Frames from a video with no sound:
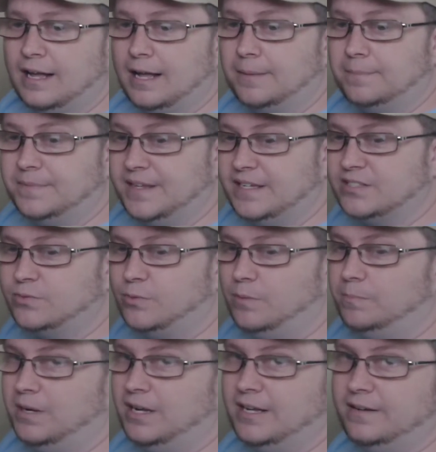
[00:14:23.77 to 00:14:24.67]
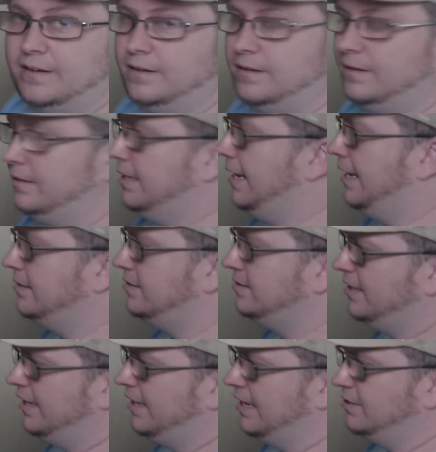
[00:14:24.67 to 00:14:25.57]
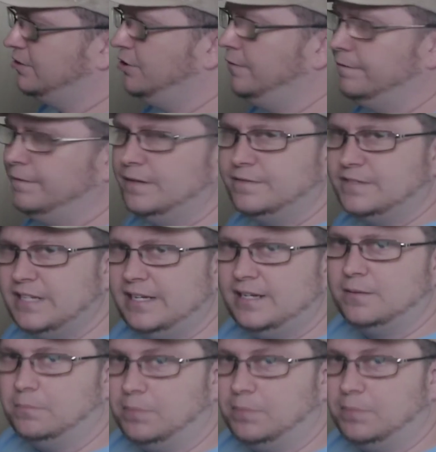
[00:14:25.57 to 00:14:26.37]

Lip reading: This one, but yeah, I'd say like 215